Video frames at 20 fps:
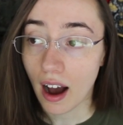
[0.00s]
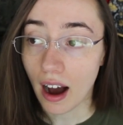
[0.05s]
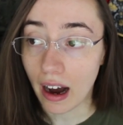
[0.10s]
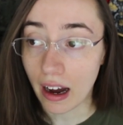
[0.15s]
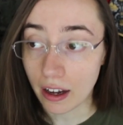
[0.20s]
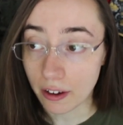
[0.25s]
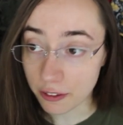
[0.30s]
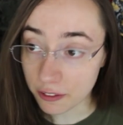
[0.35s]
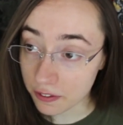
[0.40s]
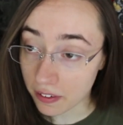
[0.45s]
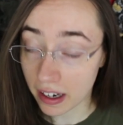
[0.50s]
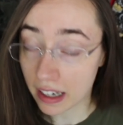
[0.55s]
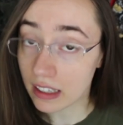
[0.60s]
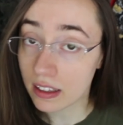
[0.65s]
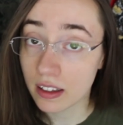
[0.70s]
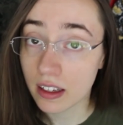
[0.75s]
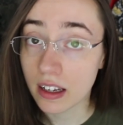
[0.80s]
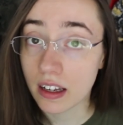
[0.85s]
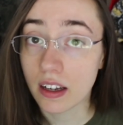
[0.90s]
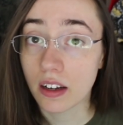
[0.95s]
I have
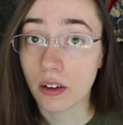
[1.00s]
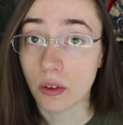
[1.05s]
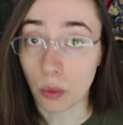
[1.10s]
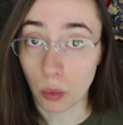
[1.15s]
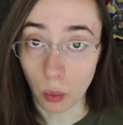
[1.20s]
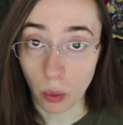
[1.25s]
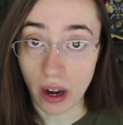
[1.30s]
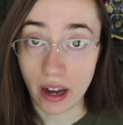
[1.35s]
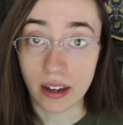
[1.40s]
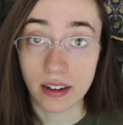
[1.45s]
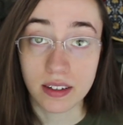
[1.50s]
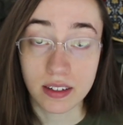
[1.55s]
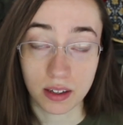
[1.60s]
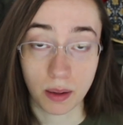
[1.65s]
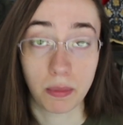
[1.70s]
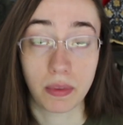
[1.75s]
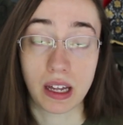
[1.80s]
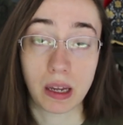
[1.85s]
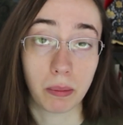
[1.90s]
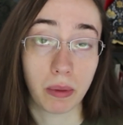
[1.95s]
finally read
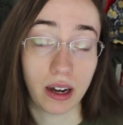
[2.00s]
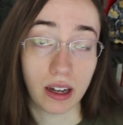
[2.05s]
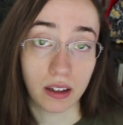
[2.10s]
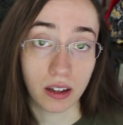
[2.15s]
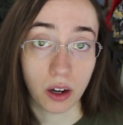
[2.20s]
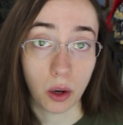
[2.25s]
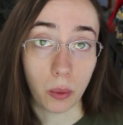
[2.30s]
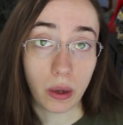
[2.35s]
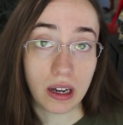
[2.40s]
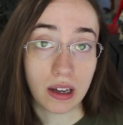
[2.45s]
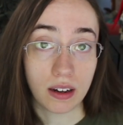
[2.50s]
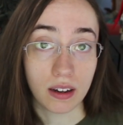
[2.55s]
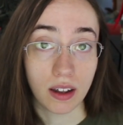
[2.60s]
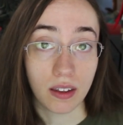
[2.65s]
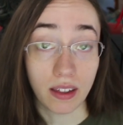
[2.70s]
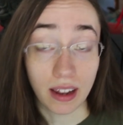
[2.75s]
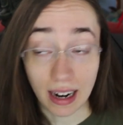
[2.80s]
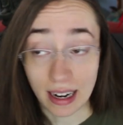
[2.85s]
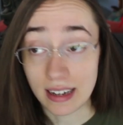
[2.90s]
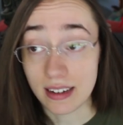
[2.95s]
something by Le Guin
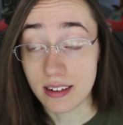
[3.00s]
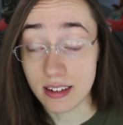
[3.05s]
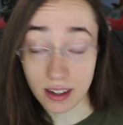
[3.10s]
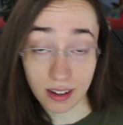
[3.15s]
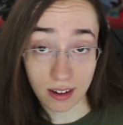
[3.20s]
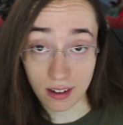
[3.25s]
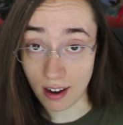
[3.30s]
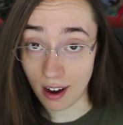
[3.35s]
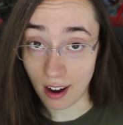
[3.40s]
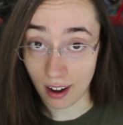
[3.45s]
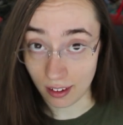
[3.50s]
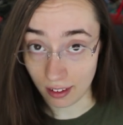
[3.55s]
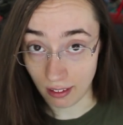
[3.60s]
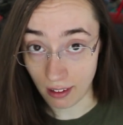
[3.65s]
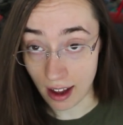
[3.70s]
that I did not